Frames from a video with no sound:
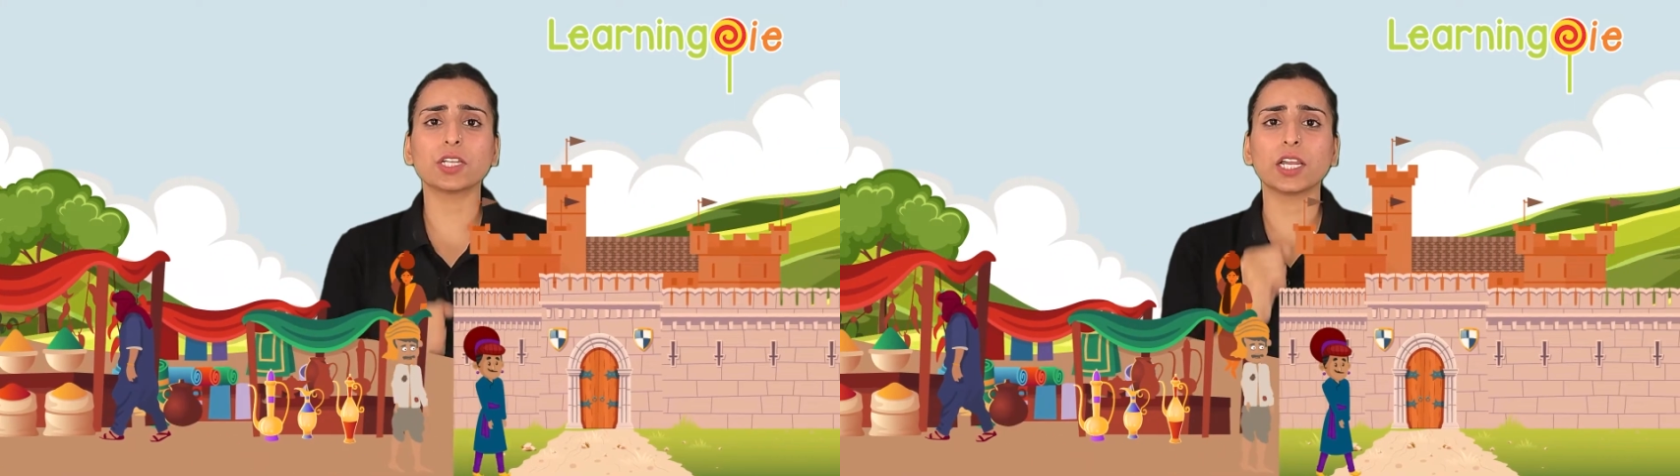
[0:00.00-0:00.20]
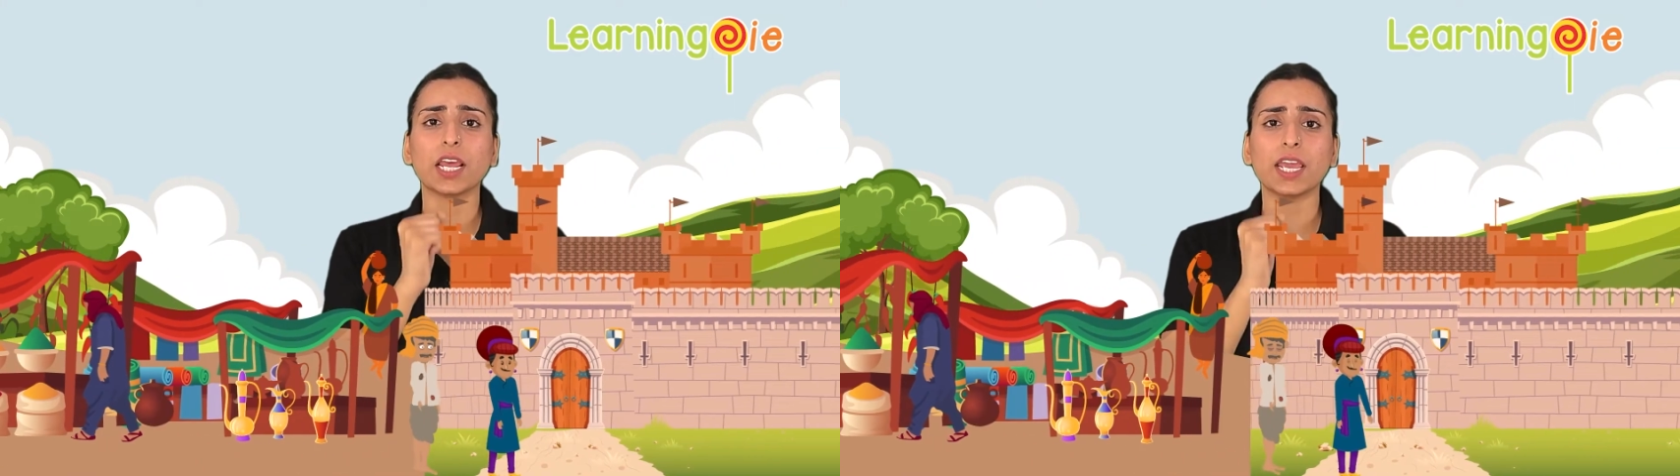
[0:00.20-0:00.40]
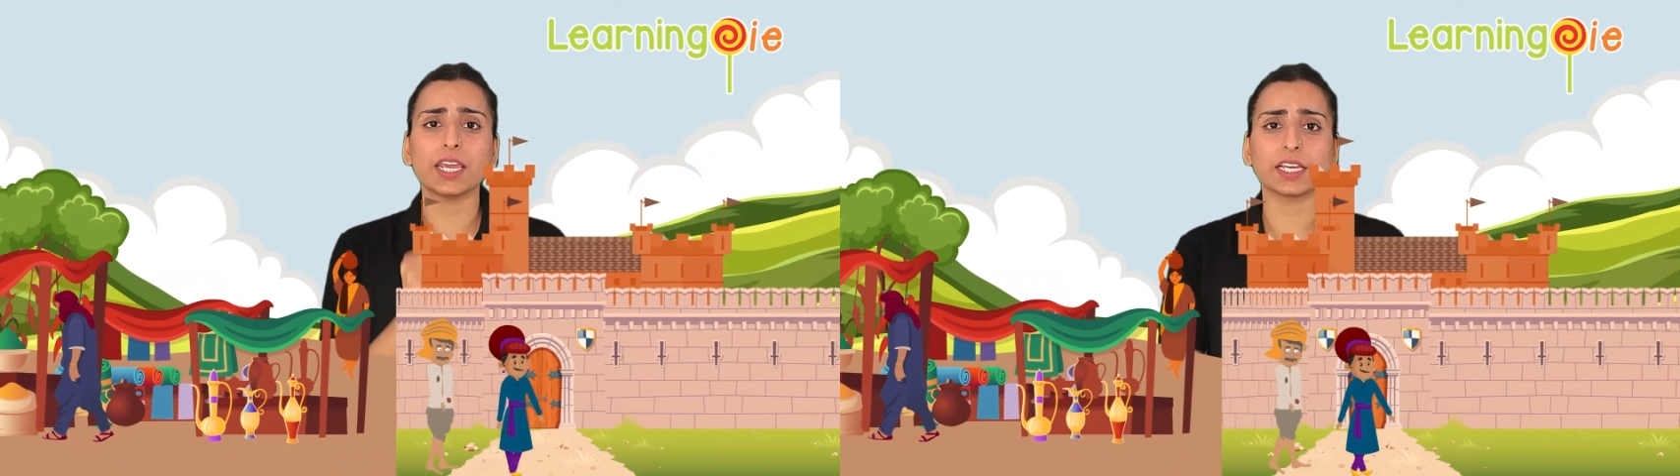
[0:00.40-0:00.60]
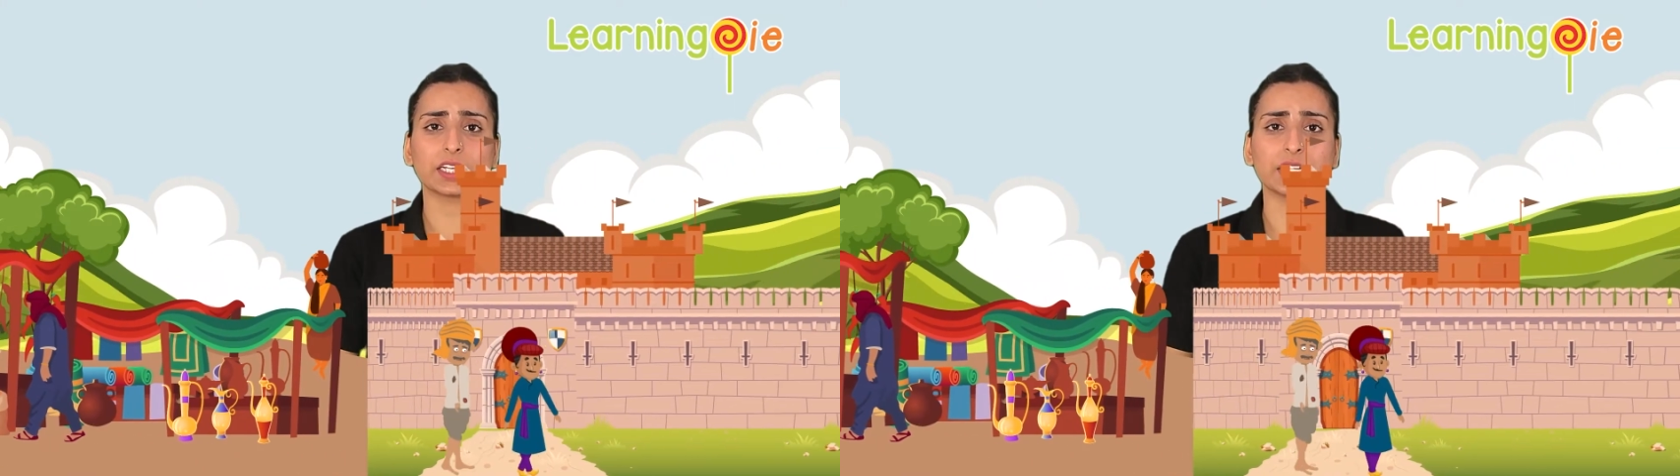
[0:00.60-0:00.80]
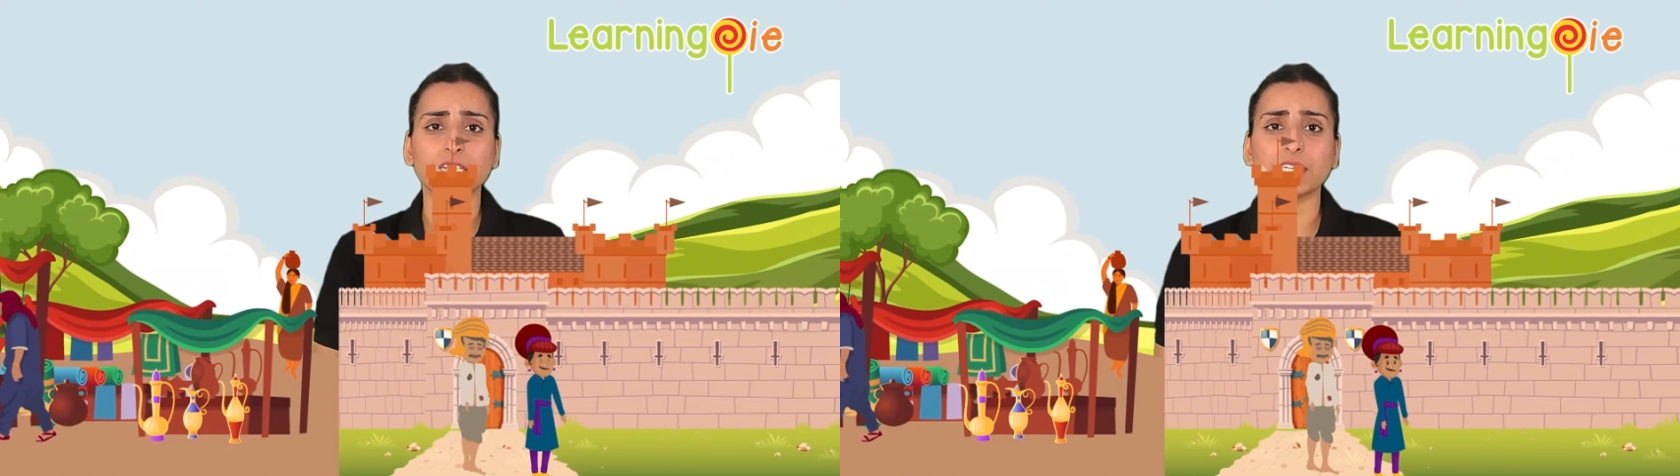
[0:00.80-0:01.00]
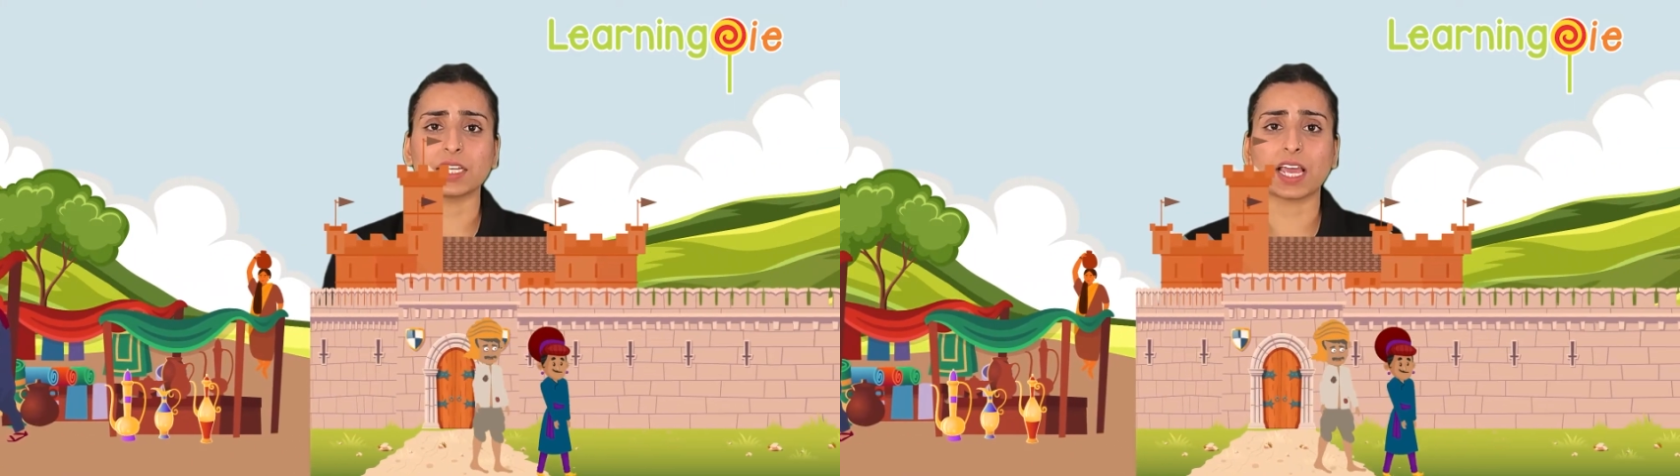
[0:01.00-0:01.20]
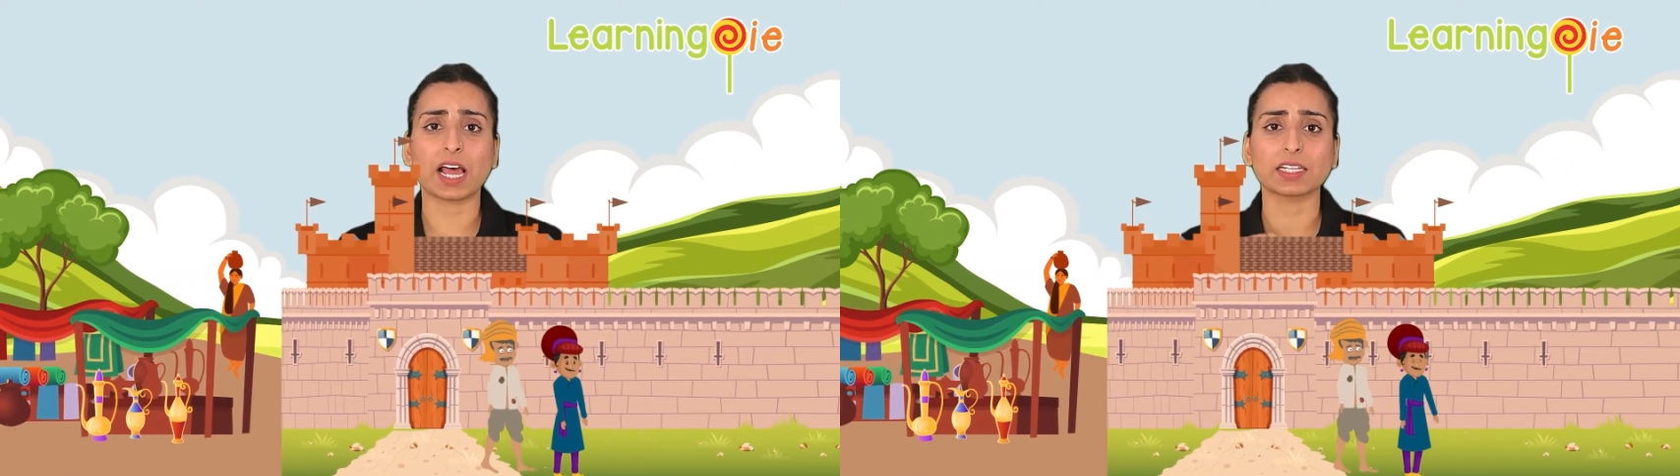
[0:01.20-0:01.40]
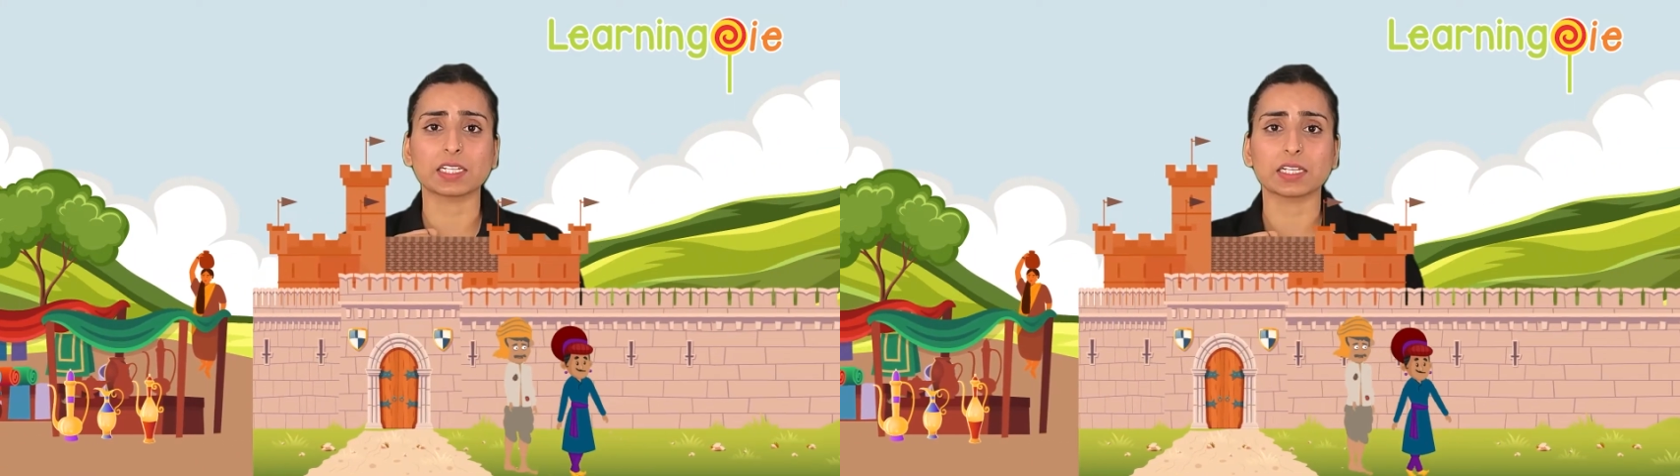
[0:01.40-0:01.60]
the lake near the
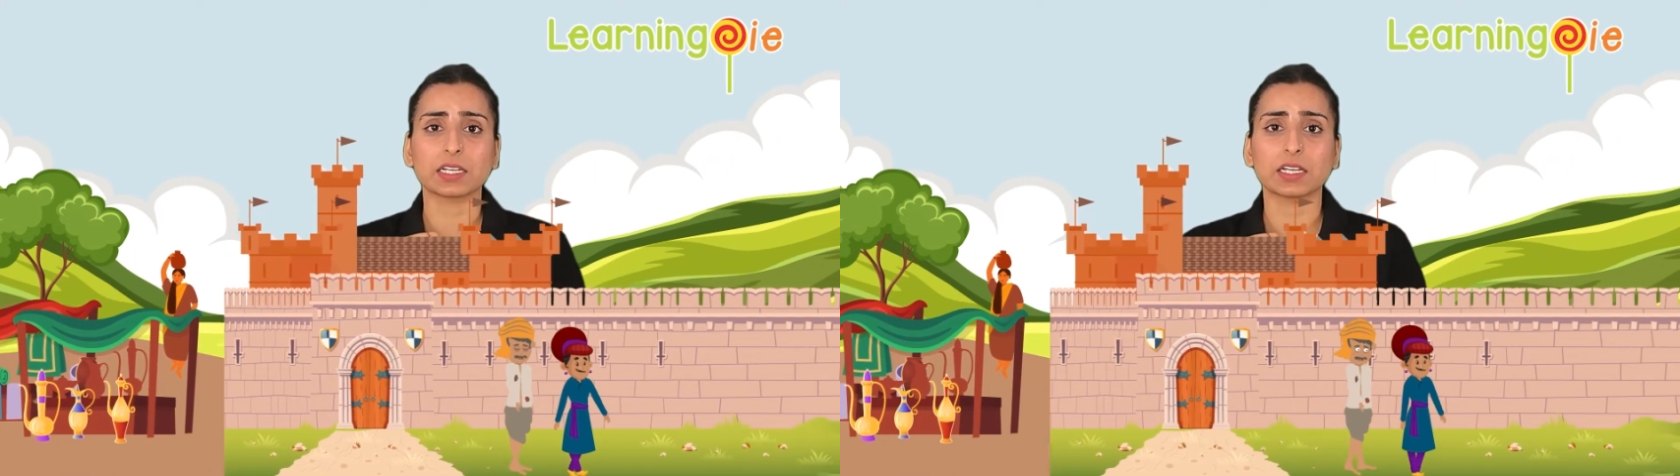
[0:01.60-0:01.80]
castle.